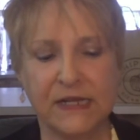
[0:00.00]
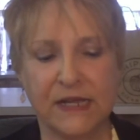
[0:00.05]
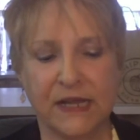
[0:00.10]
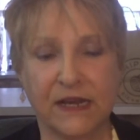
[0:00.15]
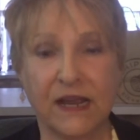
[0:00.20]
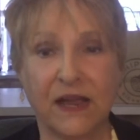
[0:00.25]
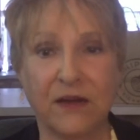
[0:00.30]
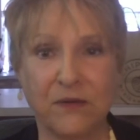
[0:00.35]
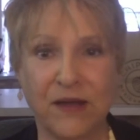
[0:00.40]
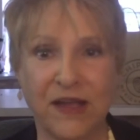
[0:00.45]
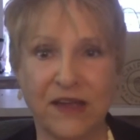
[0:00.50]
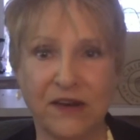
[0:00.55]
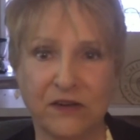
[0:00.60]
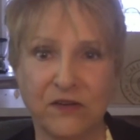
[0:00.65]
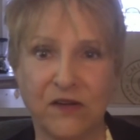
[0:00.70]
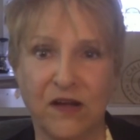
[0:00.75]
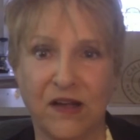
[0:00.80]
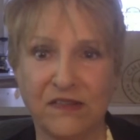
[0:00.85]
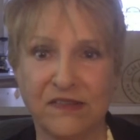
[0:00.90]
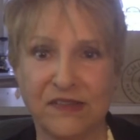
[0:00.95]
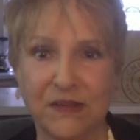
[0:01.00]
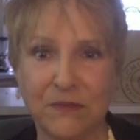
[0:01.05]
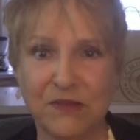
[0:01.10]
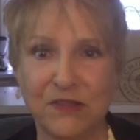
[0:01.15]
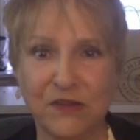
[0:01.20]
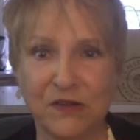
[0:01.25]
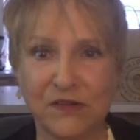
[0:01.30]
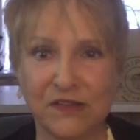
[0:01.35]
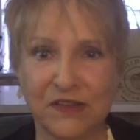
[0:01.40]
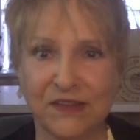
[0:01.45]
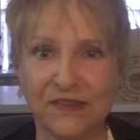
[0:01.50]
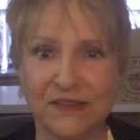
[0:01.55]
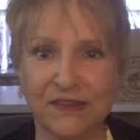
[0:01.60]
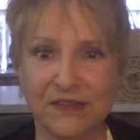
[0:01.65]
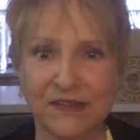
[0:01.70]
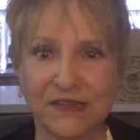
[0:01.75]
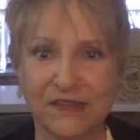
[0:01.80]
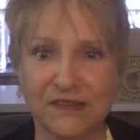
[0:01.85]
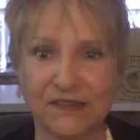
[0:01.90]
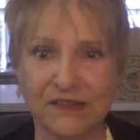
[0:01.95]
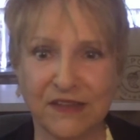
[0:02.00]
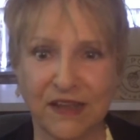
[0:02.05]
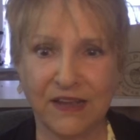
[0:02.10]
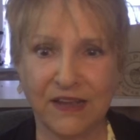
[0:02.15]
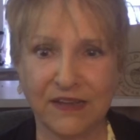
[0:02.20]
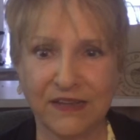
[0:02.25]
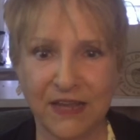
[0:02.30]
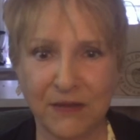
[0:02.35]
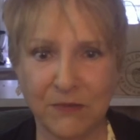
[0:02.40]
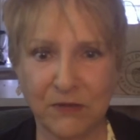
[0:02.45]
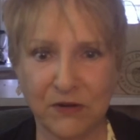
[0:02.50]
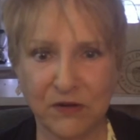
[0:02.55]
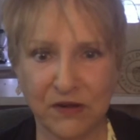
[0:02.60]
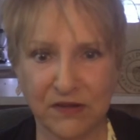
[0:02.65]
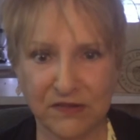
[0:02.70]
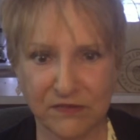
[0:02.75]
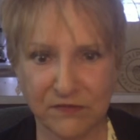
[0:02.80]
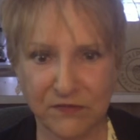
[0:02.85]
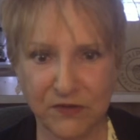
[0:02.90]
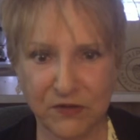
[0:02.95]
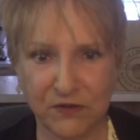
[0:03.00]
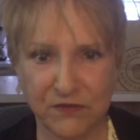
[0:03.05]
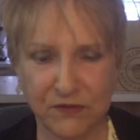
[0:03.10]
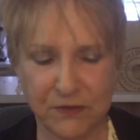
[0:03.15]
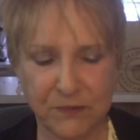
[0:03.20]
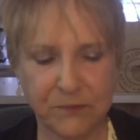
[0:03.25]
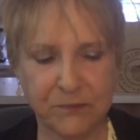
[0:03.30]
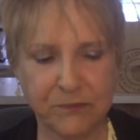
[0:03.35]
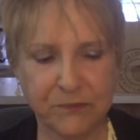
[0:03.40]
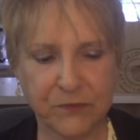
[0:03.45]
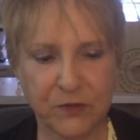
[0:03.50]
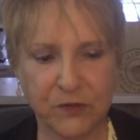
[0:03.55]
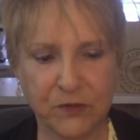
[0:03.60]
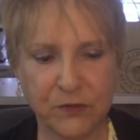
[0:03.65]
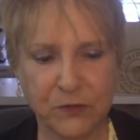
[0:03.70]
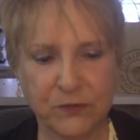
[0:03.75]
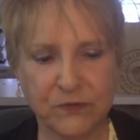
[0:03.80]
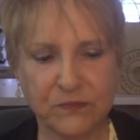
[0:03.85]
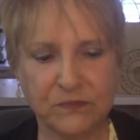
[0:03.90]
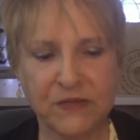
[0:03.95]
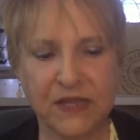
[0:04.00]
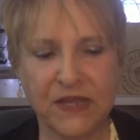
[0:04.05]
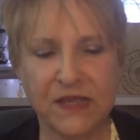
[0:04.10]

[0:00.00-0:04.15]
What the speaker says: And I ran across some of those on the list. came across a few of them. Ooh.